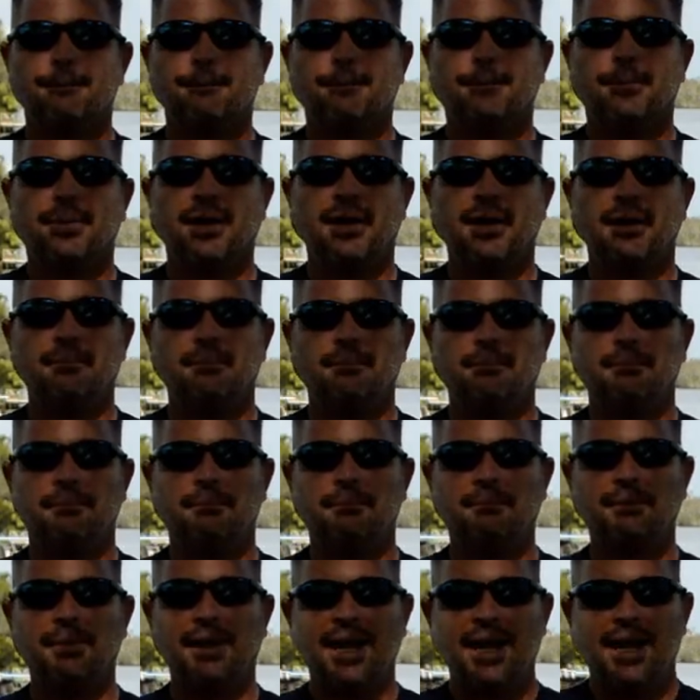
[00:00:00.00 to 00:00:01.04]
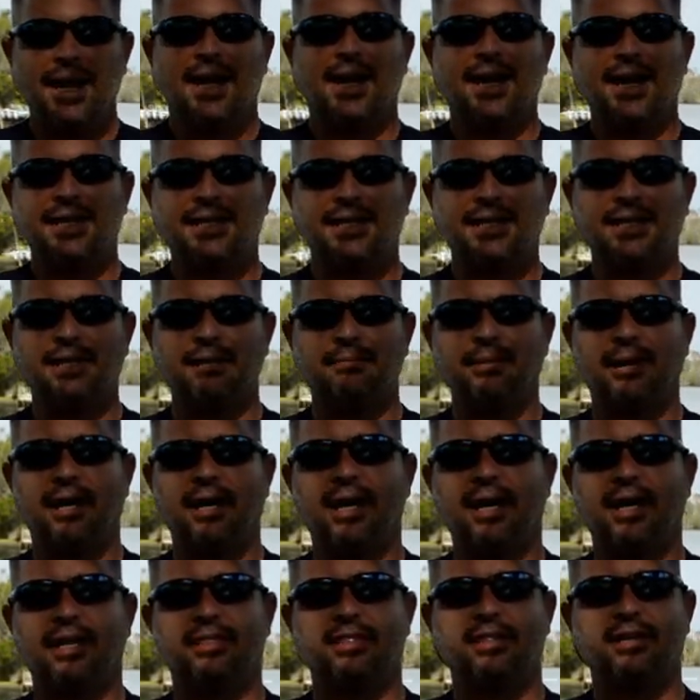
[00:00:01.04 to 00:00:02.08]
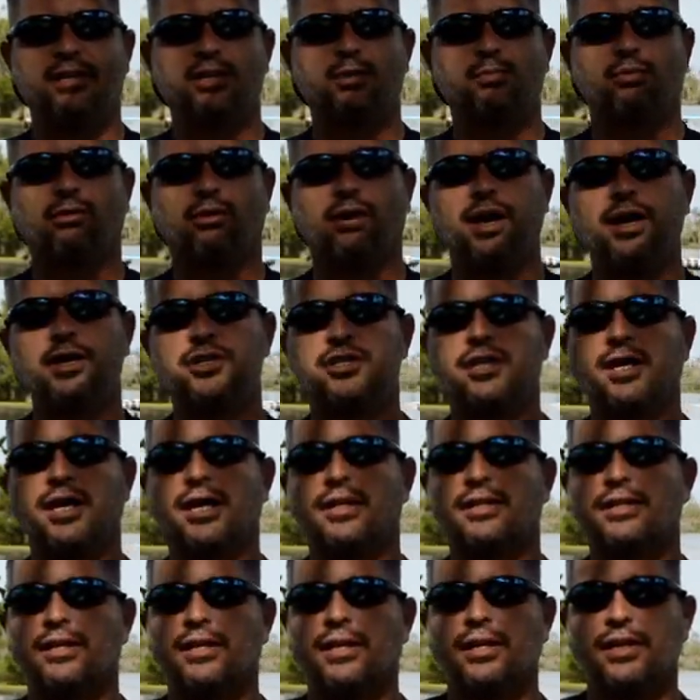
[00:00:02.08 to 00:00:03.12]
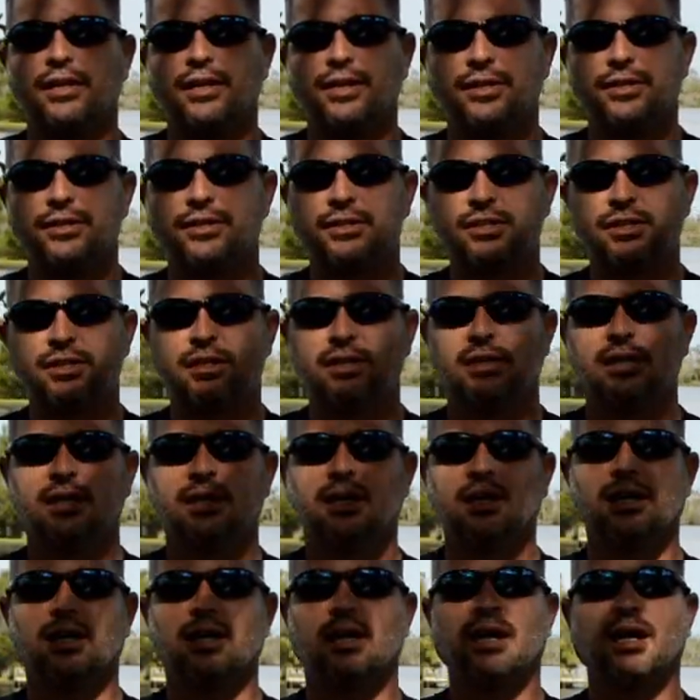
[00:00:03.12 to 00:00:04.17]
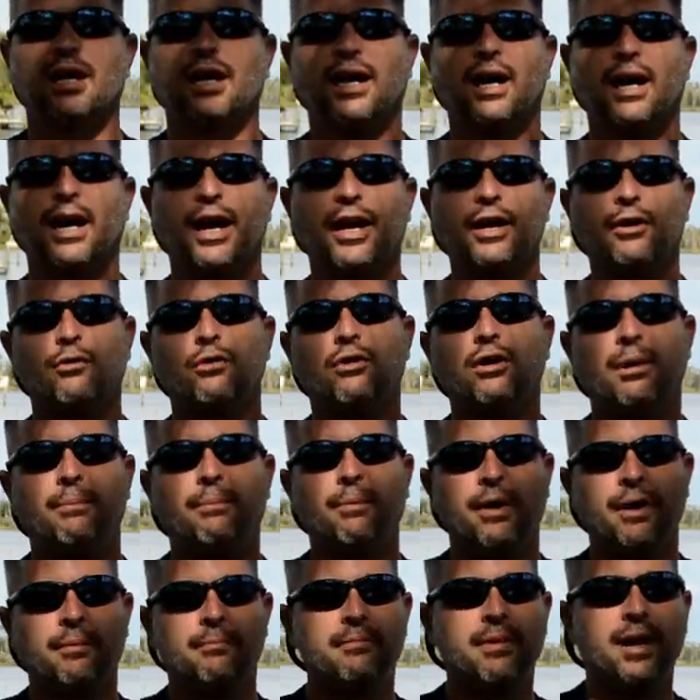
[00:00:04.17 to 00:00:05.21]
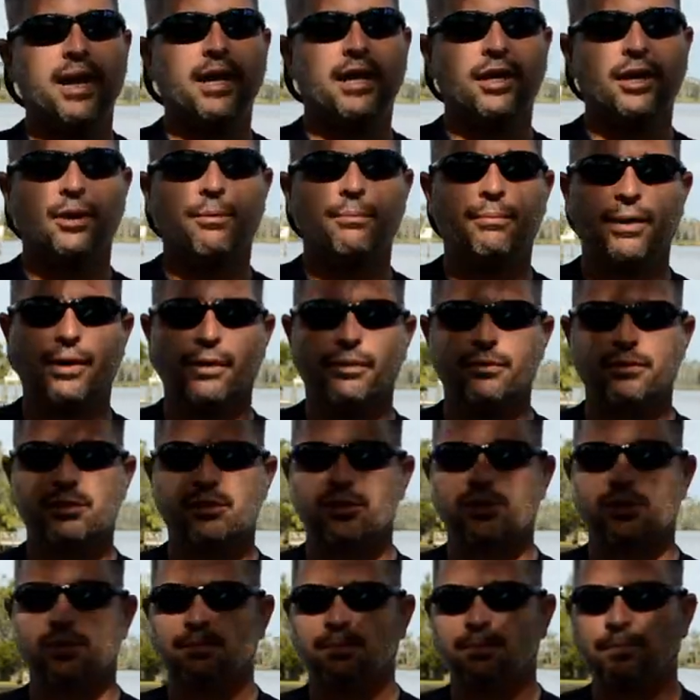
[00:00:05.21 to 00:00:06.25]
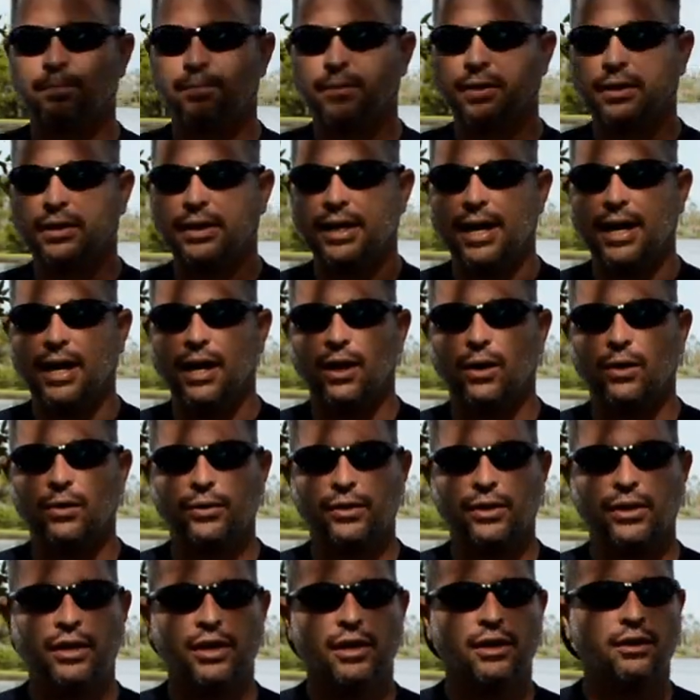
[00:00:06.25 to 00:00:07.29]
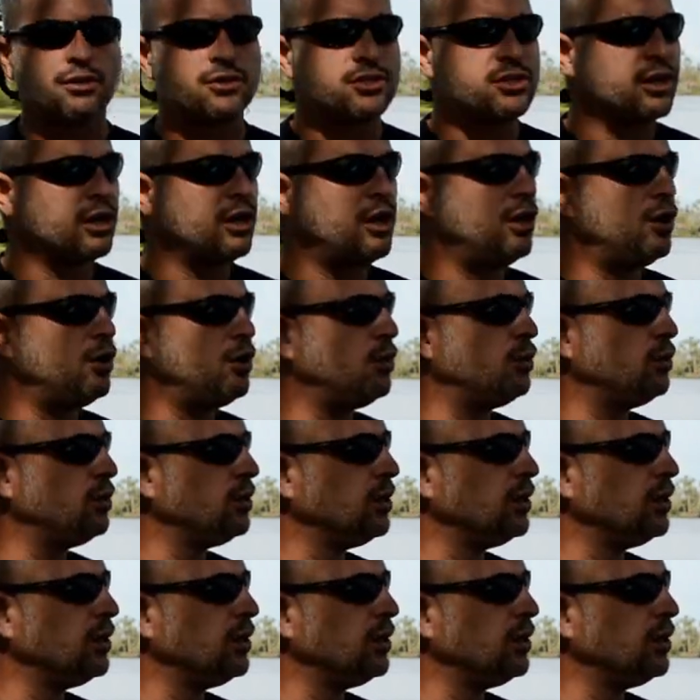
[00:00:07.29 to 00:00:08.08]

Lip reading: But my idea behind this project is I grew up on Mako boats. Now, years ago,